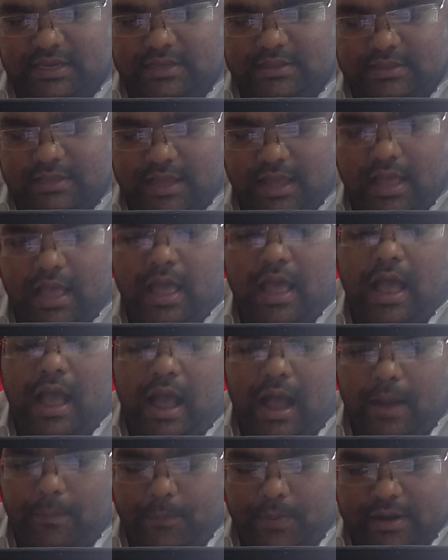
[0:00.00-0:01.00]
in the
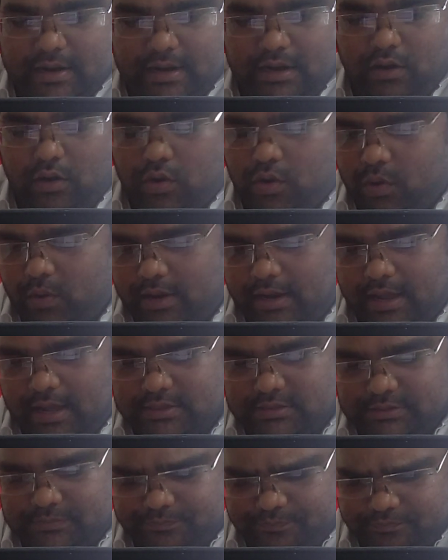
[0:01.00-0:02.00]
upper and lower
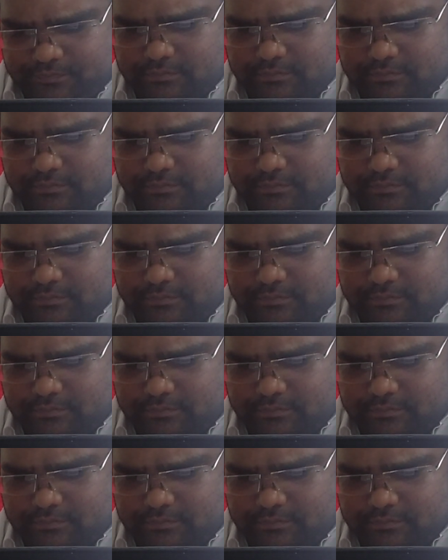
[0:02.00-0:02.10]
arch.